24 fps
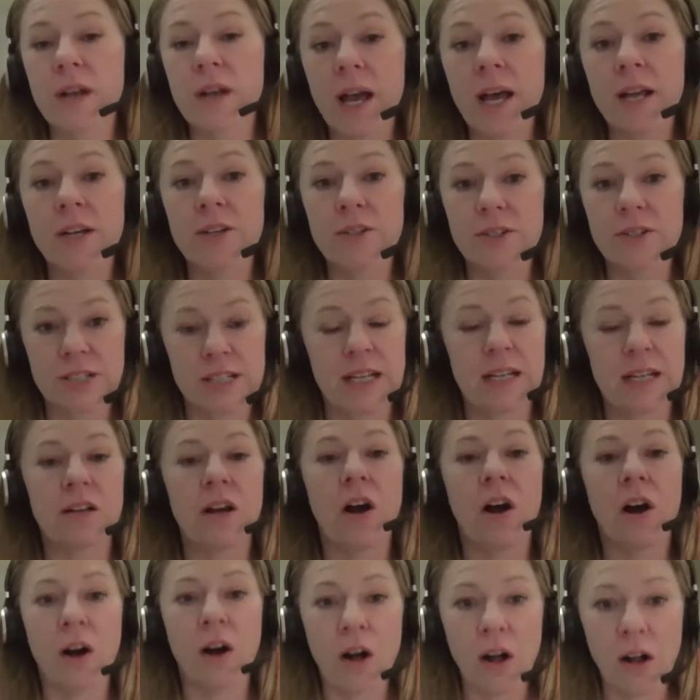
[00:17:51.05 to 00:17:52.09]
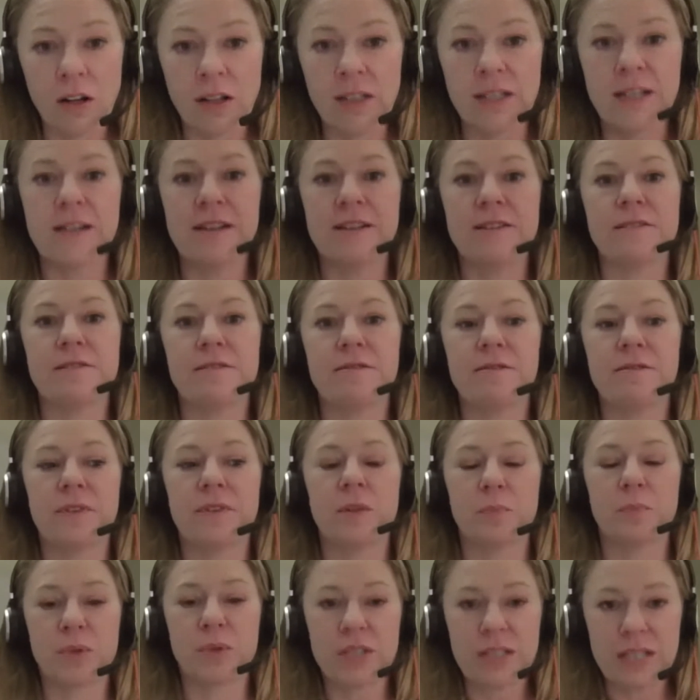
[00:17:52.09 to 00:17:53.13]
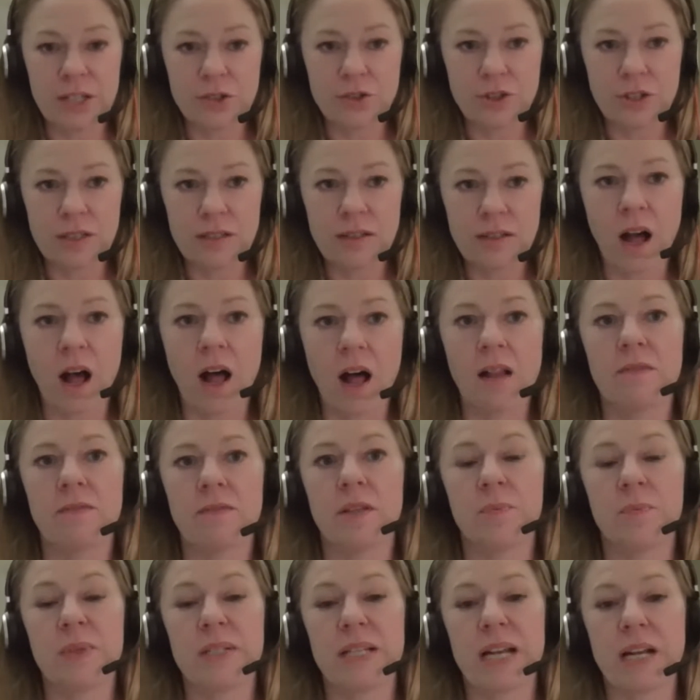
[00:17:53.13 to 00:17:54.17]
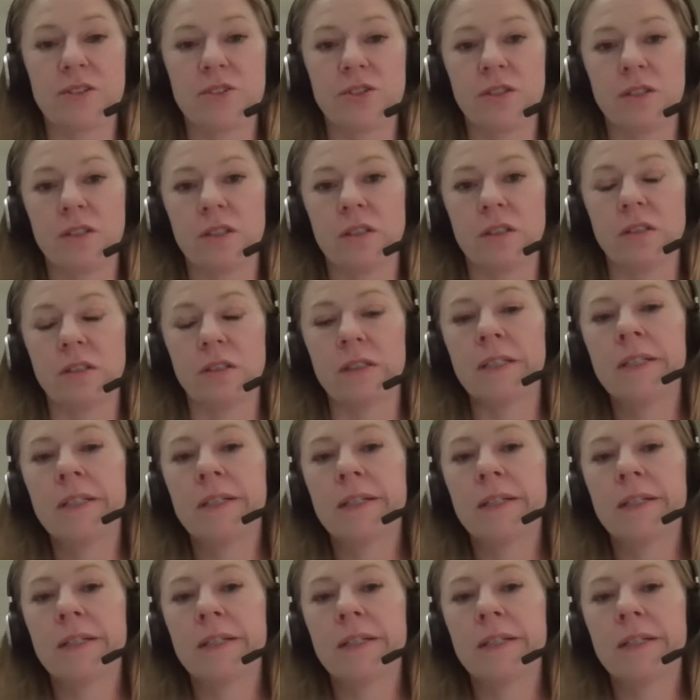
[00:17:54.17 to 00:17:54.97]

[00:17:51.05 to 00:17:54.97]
understand all of the procedure, all of the potential